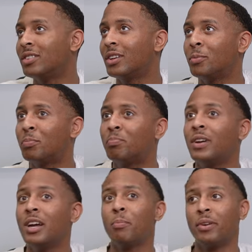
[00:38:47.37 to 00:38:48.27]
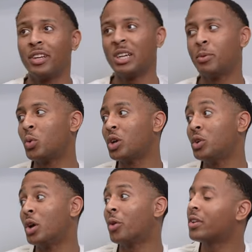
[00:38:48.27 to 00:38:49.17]
the predicament where
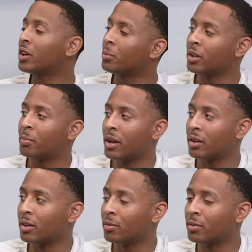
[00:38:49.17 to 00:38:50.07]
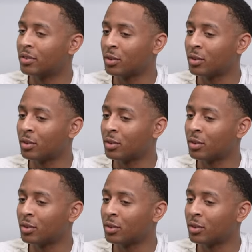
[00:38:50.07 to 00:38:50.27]
you don't think you're being paid enough.